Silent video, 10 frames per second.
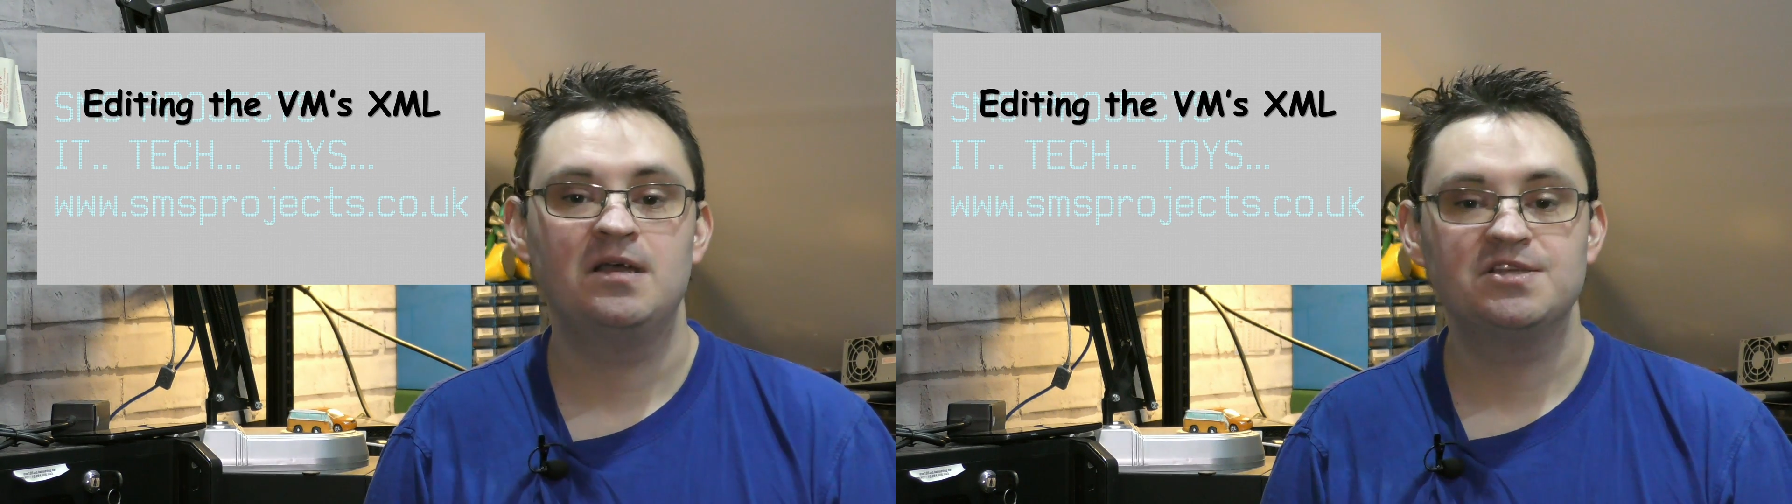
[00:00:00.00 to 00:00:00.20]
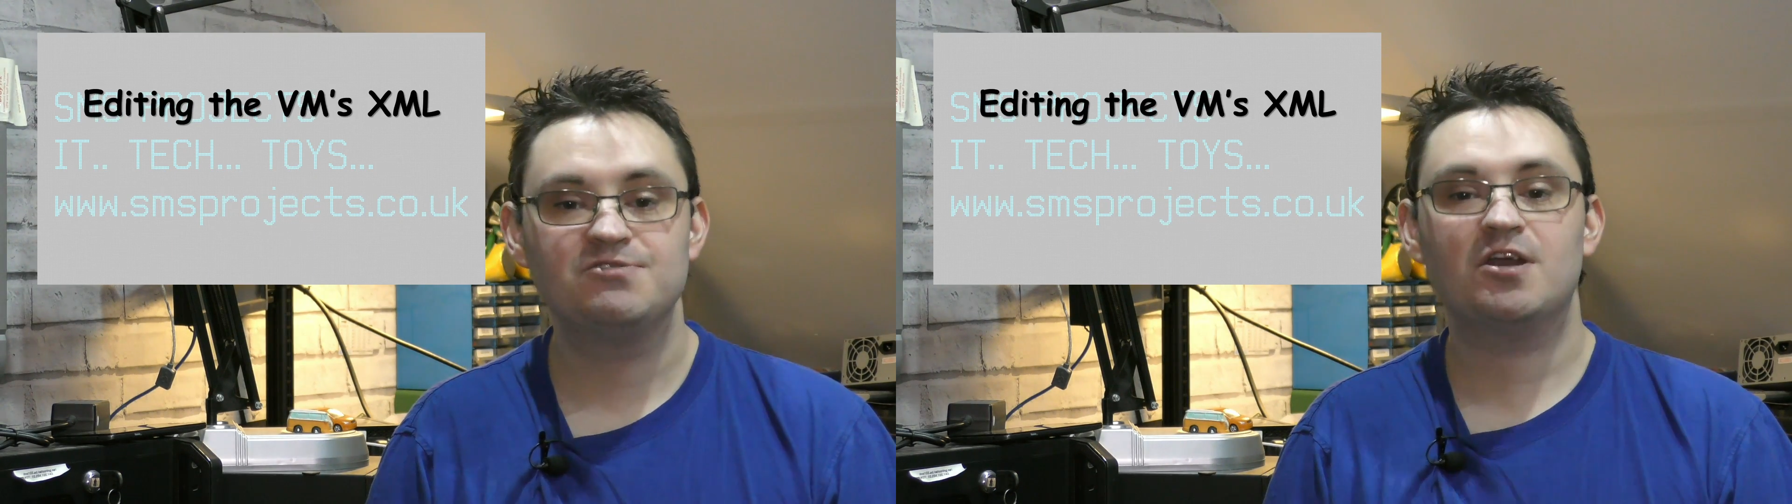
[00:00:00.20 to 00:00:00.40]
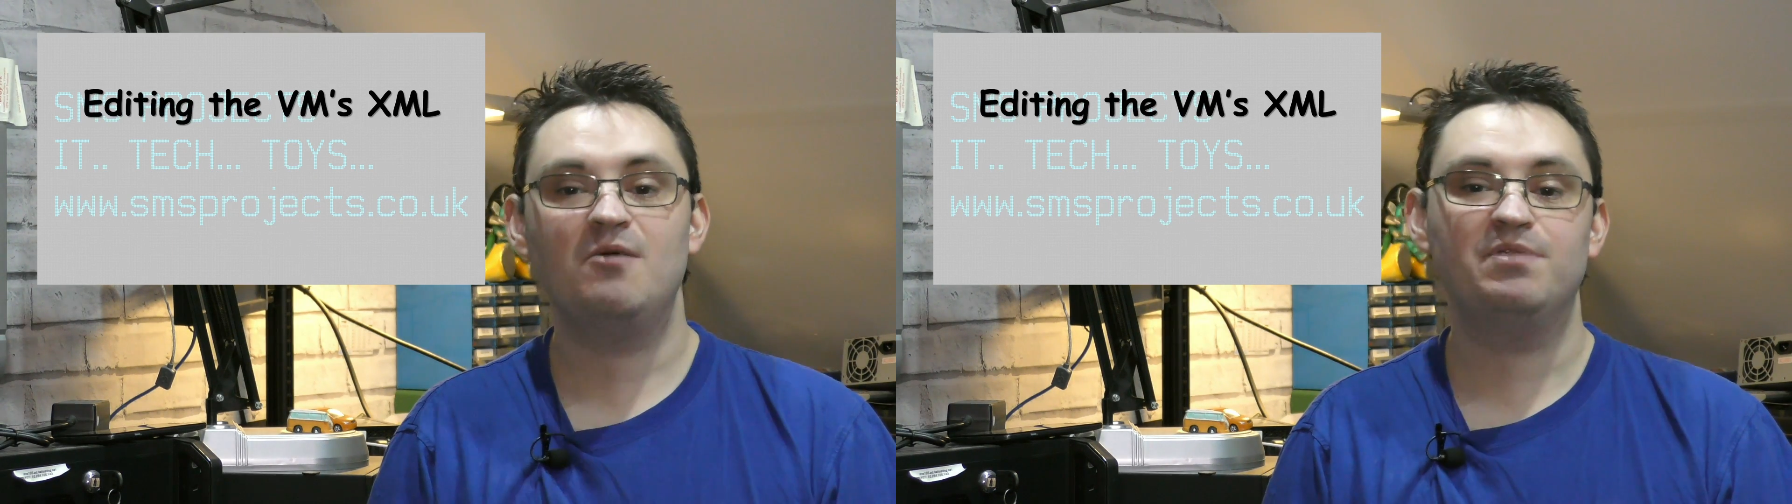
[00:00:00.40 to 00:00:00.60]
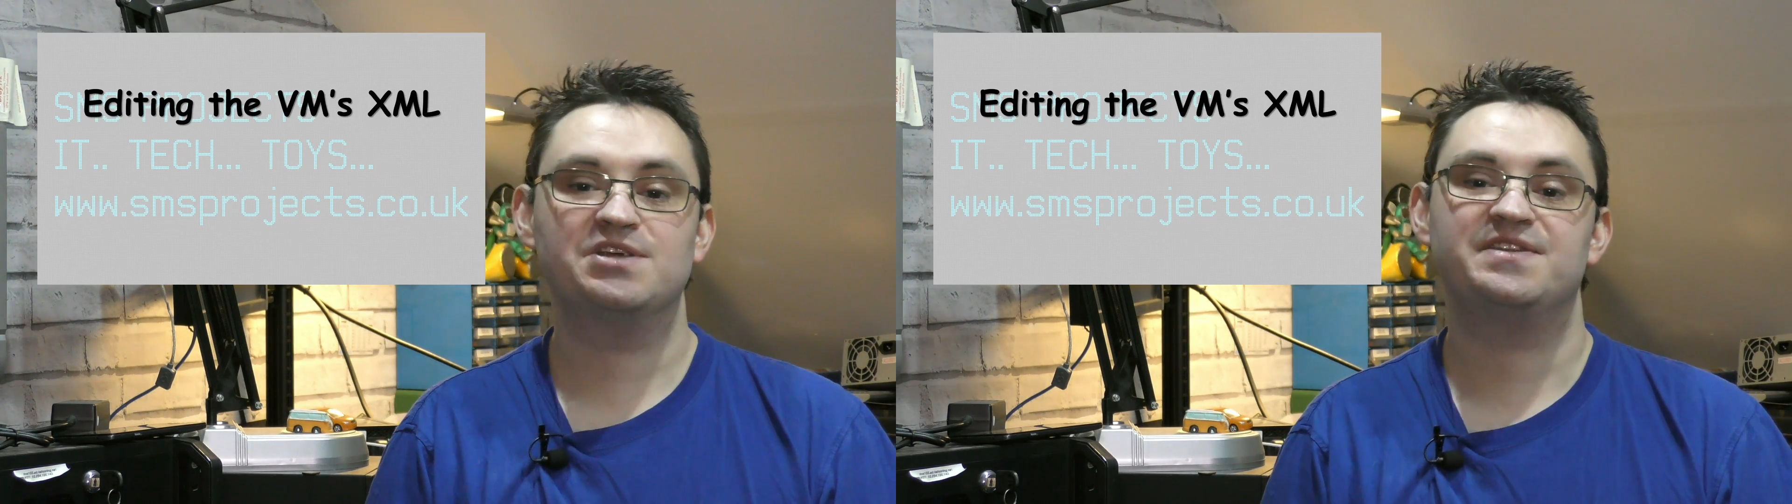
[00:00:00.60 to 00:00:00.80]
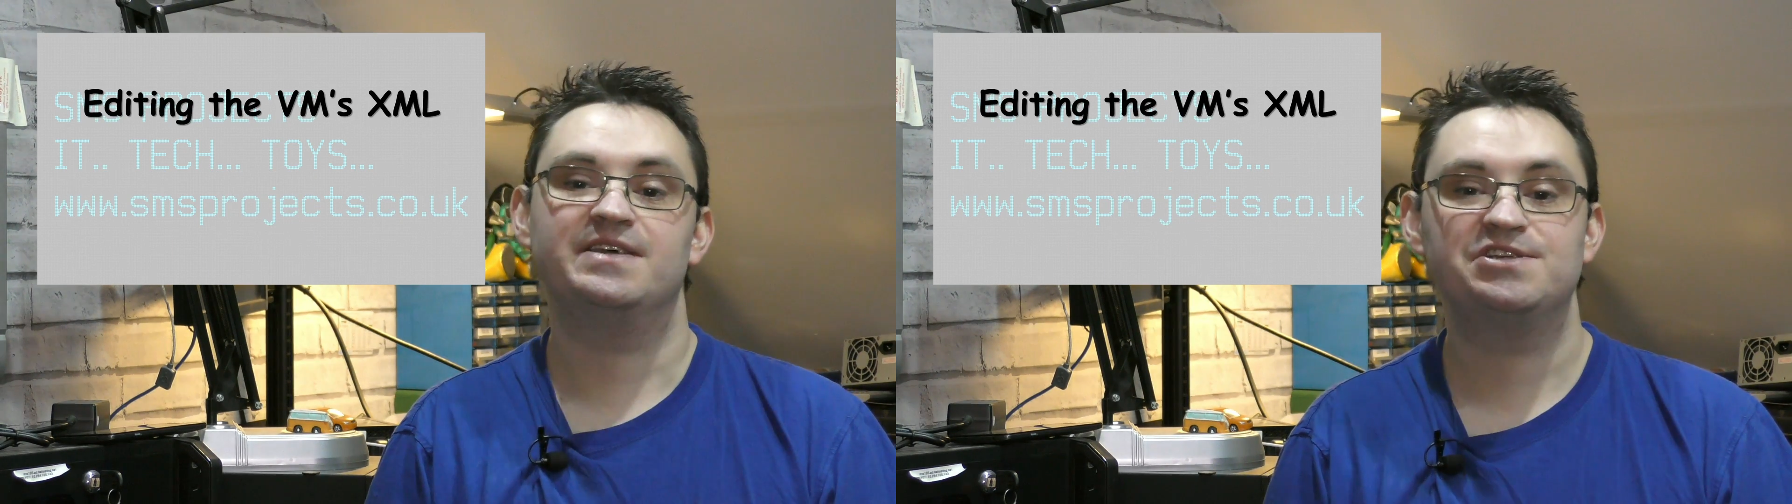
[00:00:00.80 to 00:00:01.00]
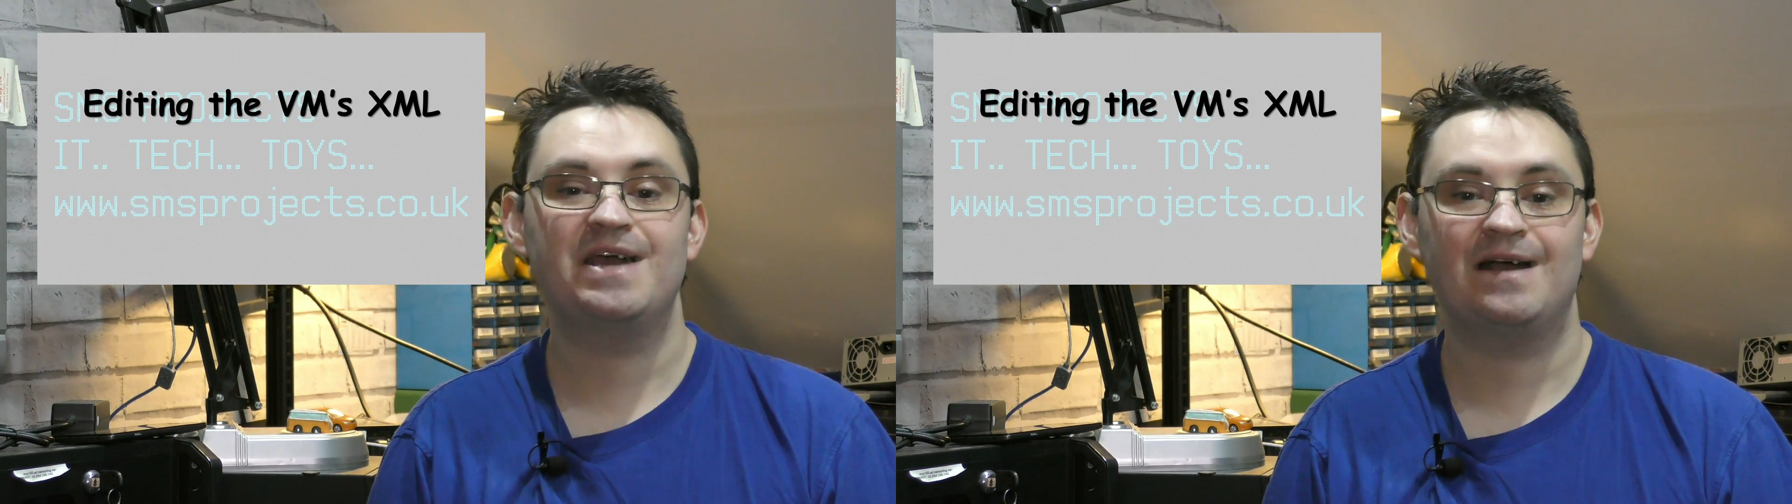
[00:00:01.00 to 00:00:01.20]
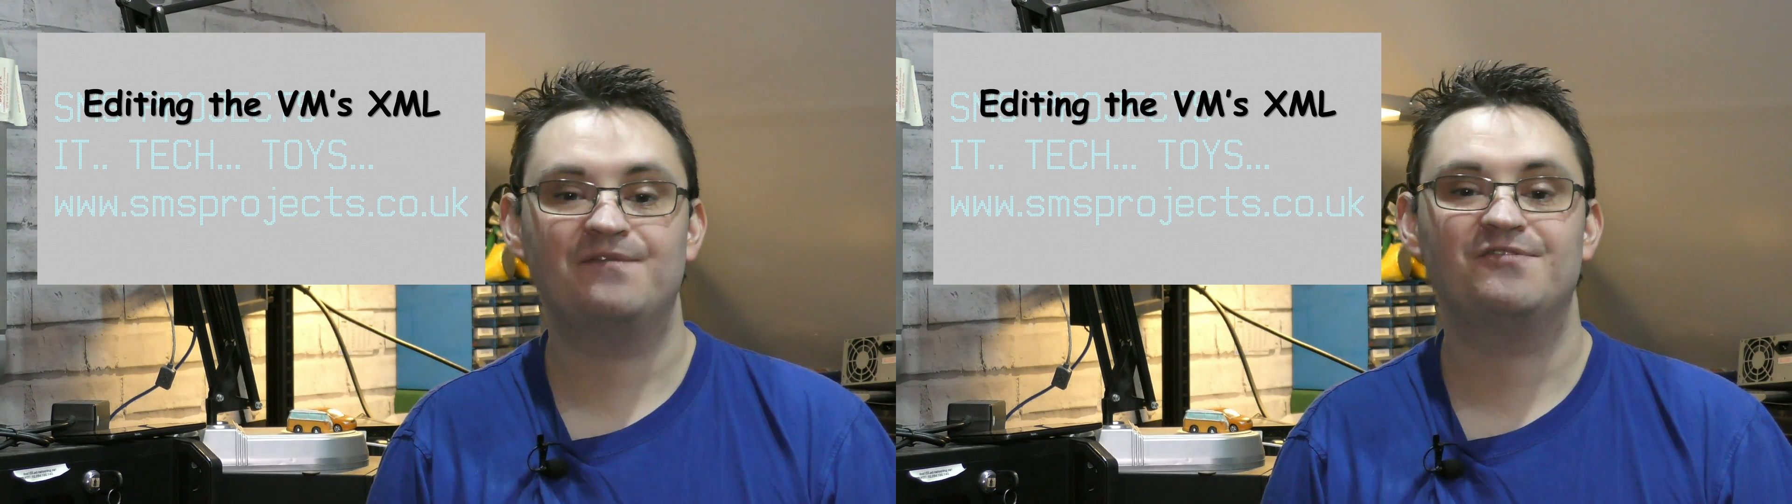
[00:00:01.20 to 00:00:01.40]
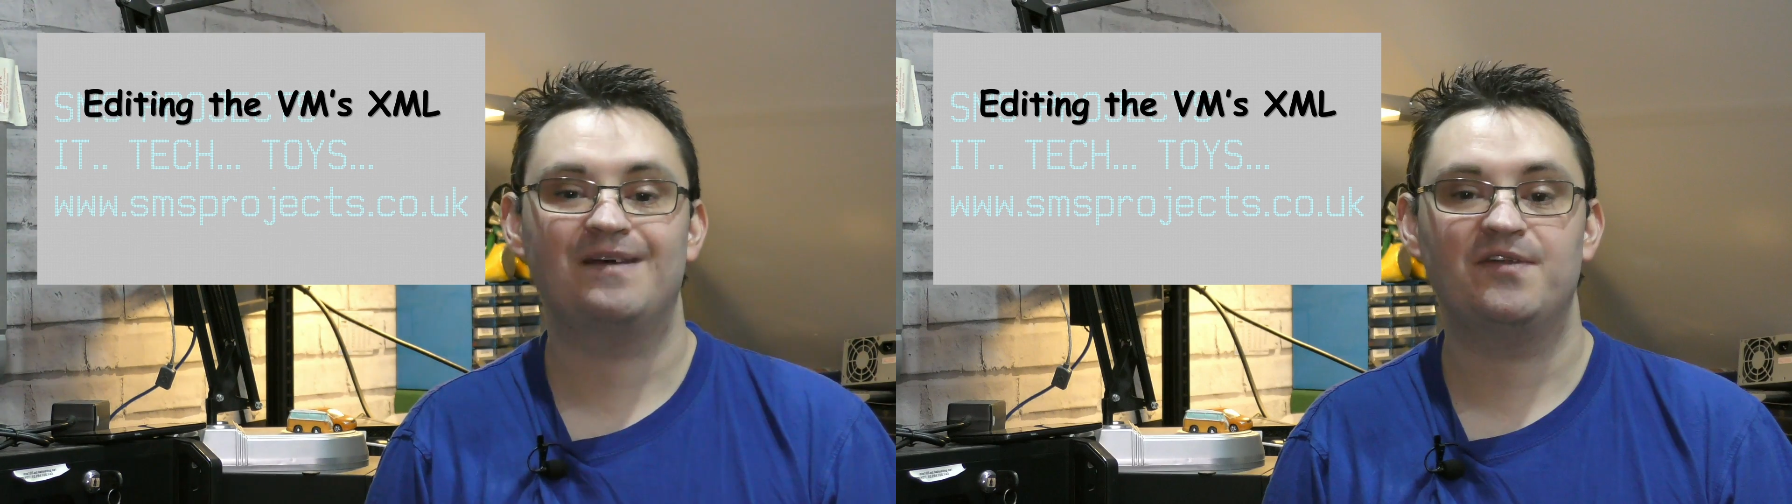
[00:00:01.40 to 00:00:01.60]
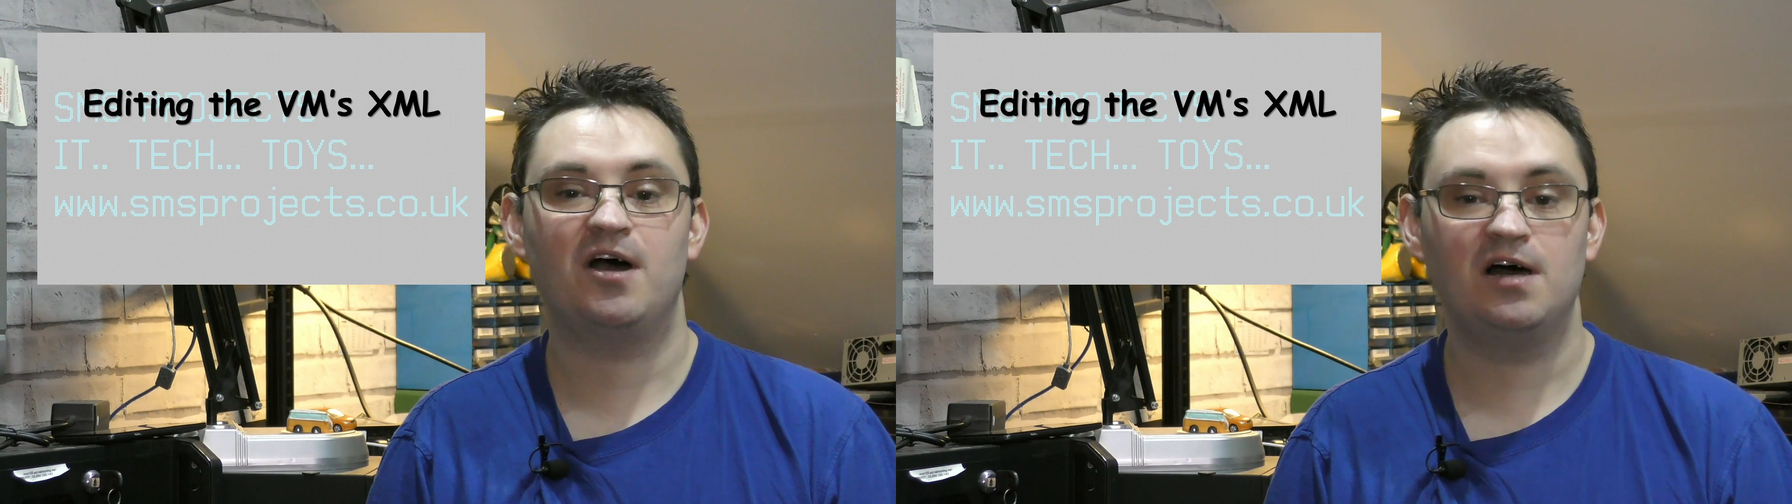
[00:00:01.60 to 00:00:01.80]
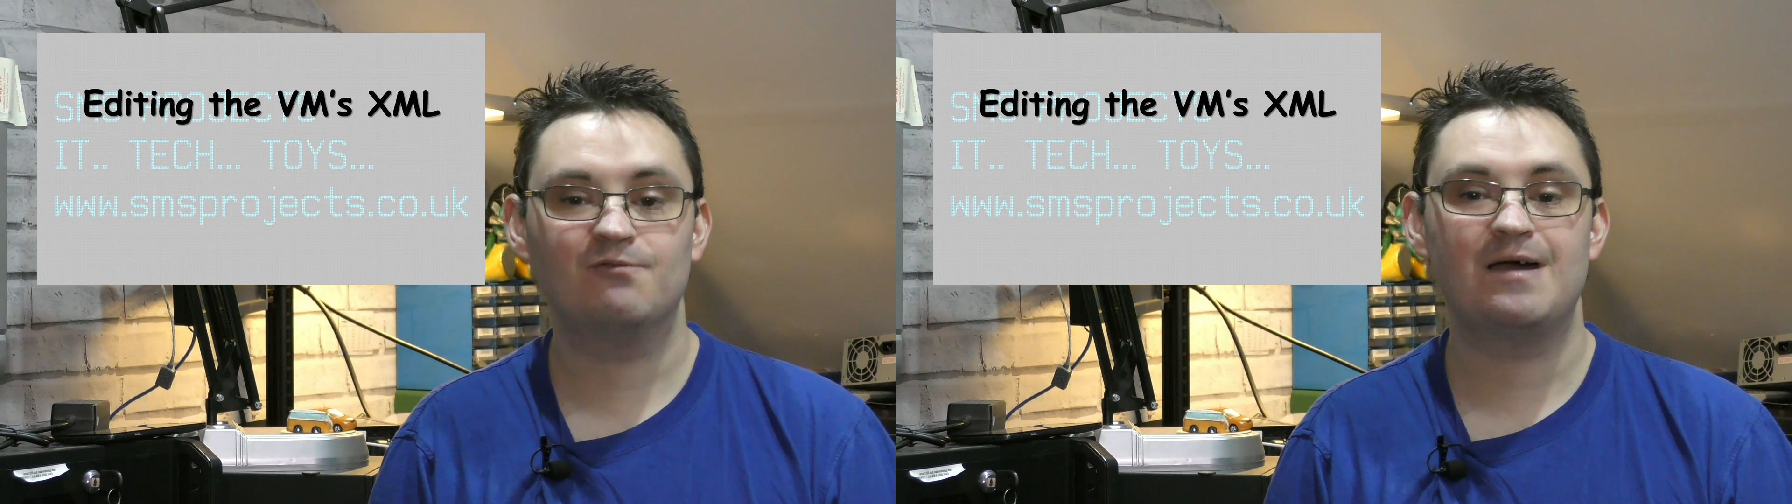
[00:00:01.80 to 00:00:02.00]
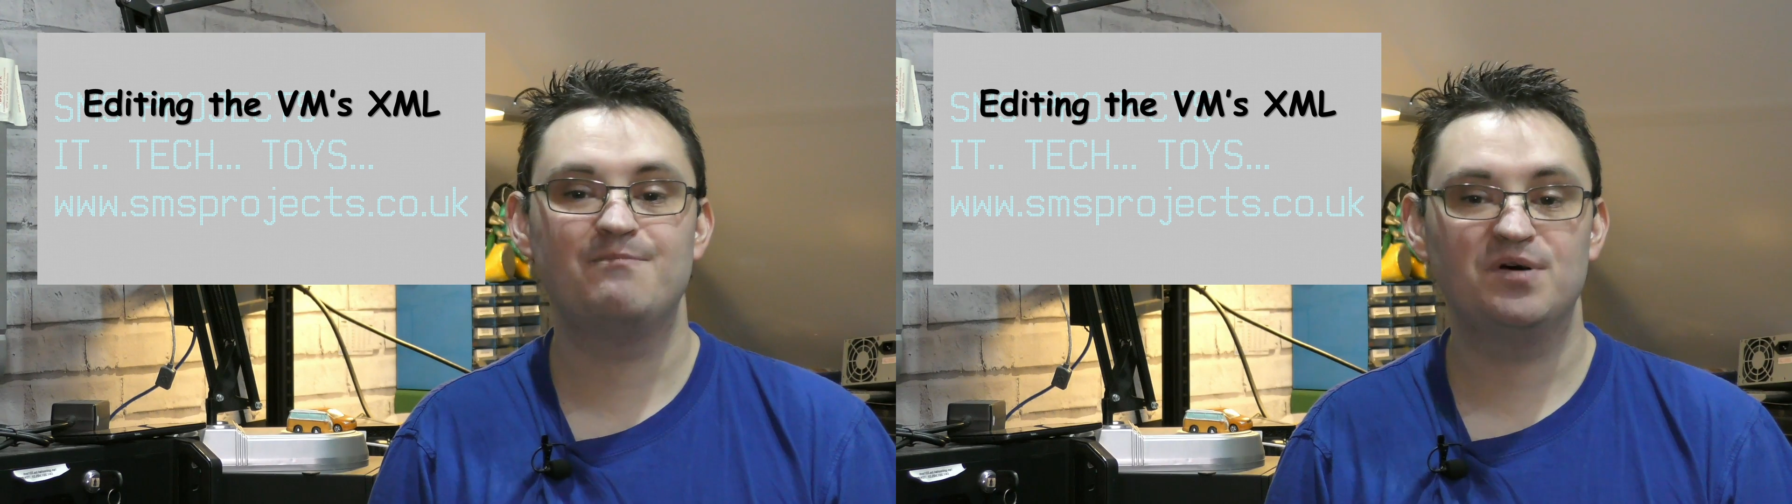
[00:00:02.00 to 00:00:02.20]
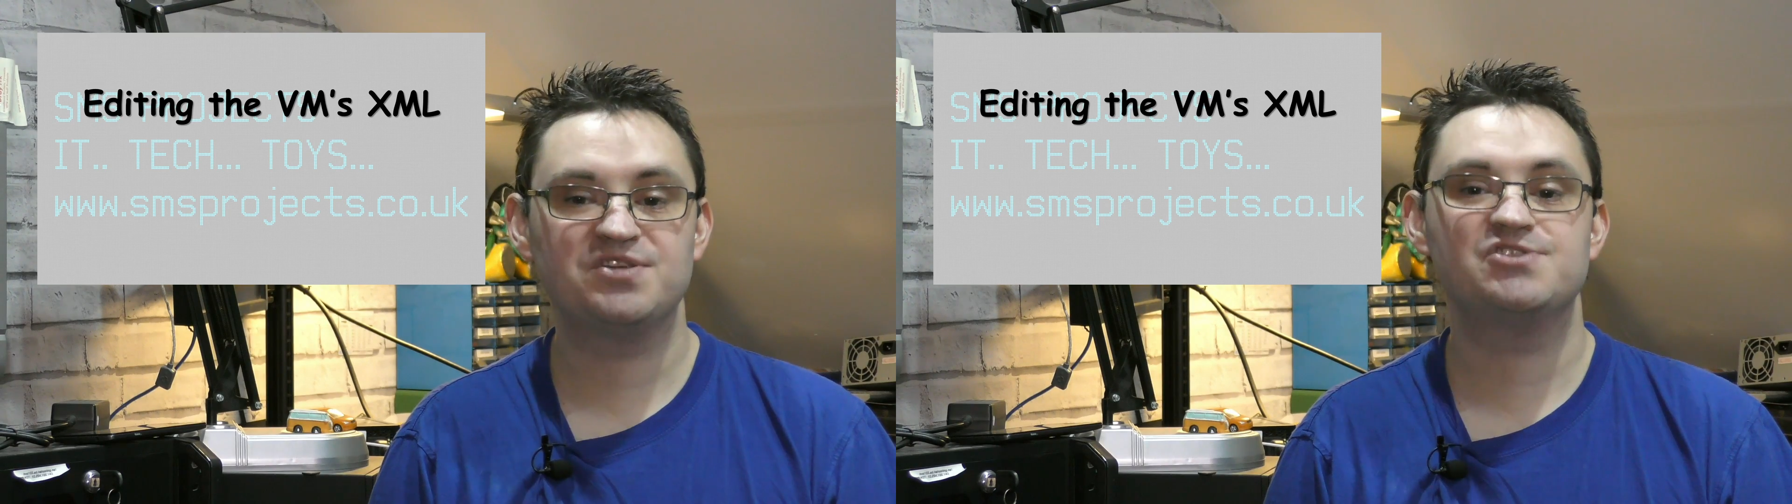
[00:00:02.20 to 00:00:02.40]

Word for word: To accomplish this, you have to add the hardware bus